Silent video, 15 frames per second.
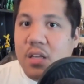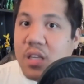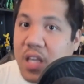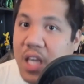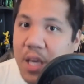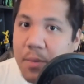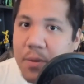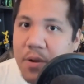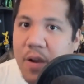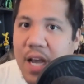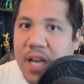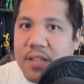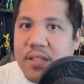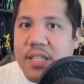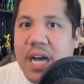keep your
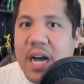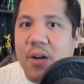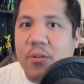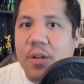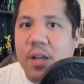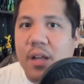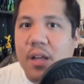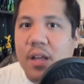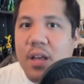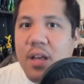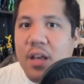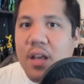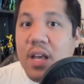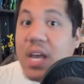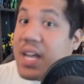head down
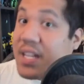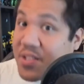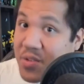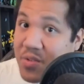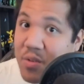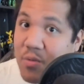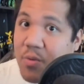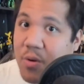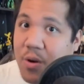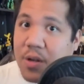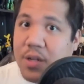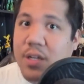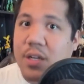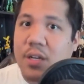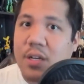and do the
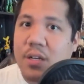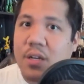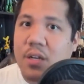work.